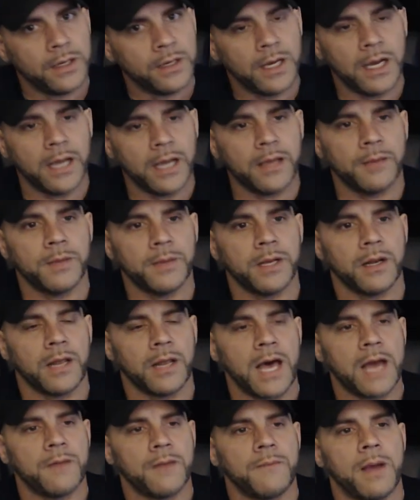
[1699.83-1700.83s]
I, I mean, a
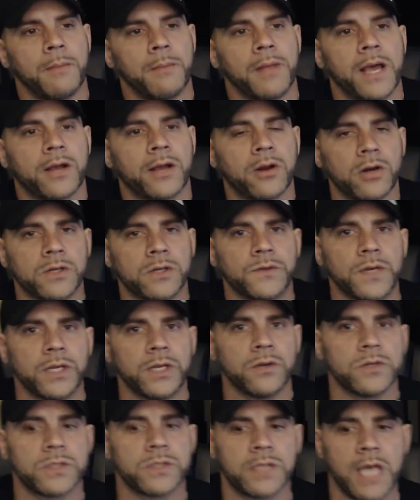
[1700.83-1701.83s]
lot of my black cars
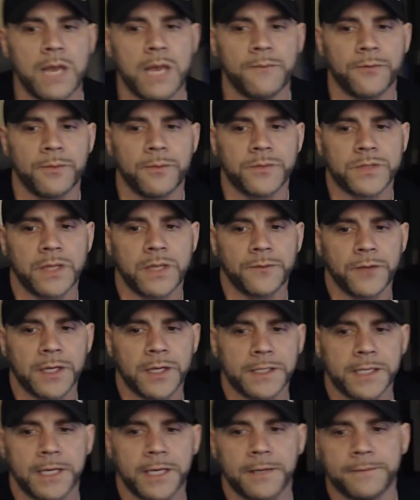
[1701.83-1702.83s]
videos came from stuff
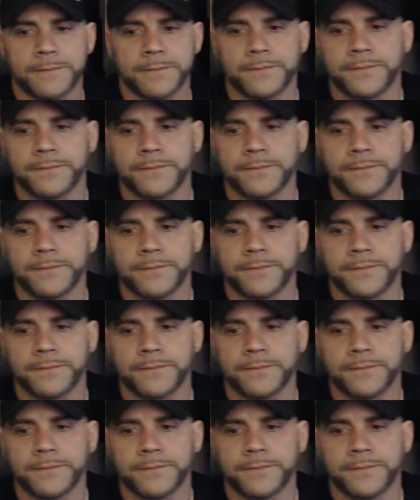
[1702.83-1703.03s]
like that.